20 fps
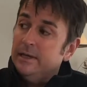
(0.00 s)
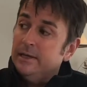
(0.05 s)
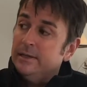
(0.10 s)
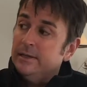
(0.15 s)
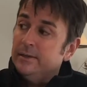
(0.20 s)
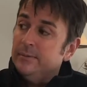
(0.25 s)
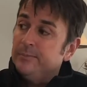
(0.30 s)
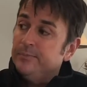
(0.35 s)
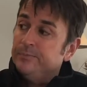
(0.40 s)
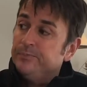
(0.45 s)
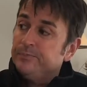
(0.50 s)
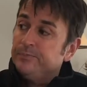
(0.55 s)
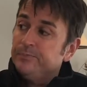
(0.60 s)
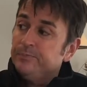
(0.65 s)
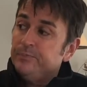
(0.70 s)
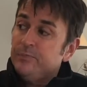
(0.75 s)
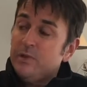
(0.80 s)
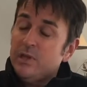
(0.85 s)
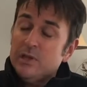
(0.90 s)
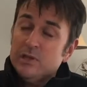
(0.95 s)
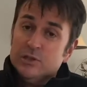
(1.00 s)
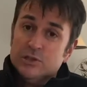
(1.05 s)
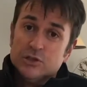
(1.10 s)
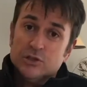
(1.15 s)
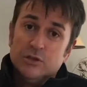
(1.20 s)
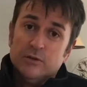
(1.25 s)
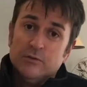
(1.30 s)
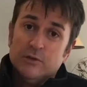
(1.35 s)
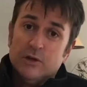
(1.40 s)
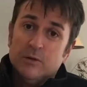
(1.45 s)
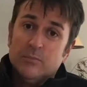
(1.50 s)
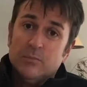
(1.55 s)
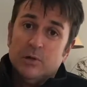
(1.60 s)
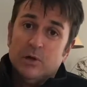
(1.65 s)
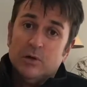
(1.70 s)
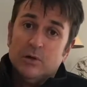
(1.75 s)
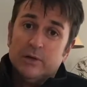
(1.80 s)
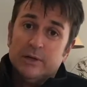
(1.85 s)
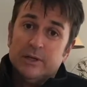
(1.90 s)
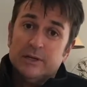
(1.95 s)
Sauvignon
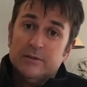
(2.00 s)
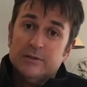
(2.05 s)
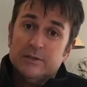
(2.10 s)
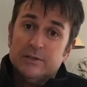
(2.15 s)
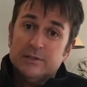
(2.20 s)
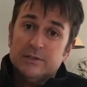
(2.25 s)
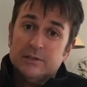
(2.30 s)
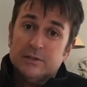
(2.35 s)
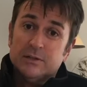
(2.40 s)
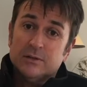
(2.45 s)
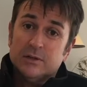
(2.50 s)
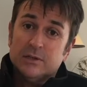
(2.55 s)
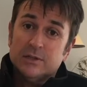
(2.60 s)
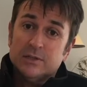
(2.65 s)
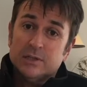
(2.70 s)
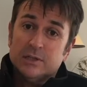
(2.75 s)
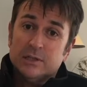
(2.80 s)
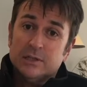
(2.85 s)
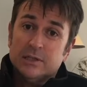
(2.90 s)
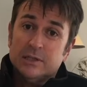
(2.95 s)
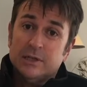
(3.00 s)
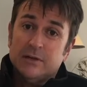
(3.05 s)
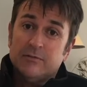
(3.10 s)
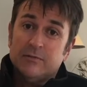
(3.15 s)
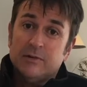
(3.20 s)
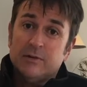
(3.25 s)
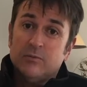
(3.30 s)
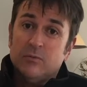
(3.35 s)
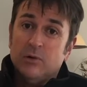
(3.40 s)
Blanc is a lovely